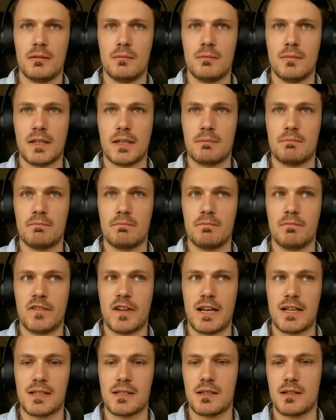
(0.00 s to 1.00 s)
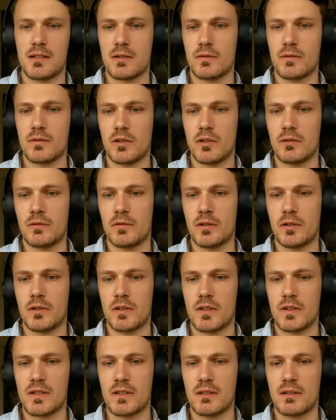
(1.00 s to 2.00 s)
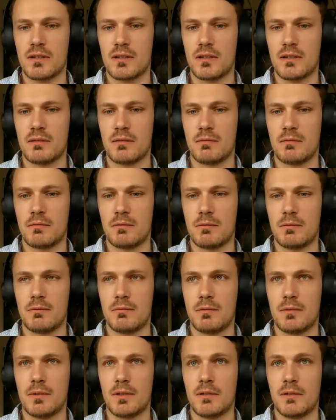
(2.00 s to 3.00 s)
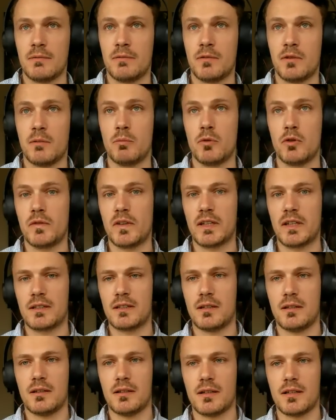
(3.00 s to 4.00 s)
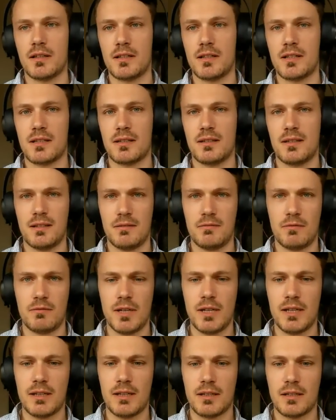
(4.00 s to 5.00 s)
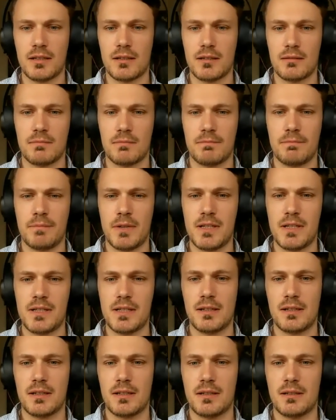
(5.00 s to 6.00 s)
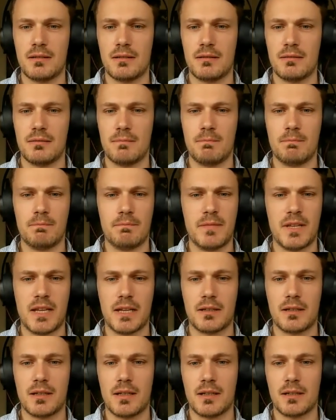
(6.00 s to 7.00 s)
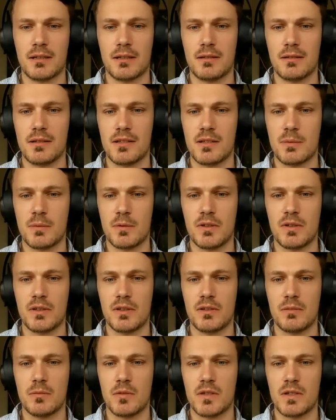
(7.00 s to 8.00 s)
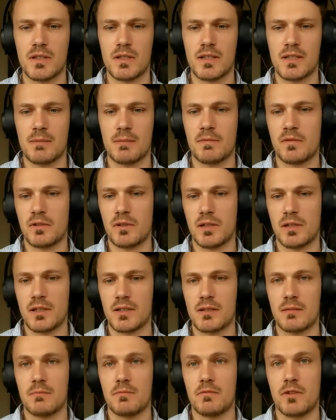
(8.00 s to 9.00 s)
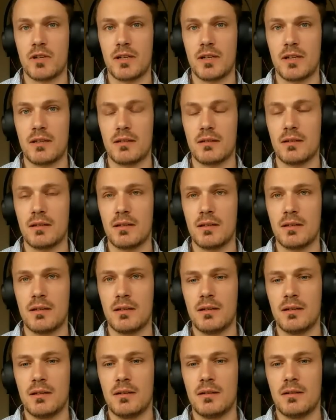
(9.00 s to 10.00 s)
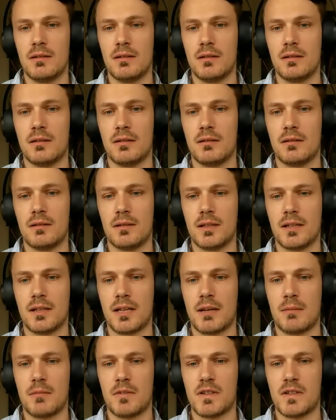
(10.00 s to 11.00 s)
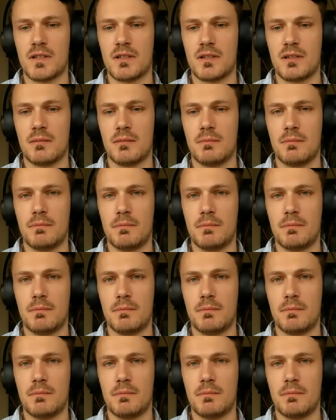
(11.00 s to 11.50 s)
like fastness of autofocus for moving targets, and they're really, like, basically neck and neck at this point almost, except for, like, some really like cameras that are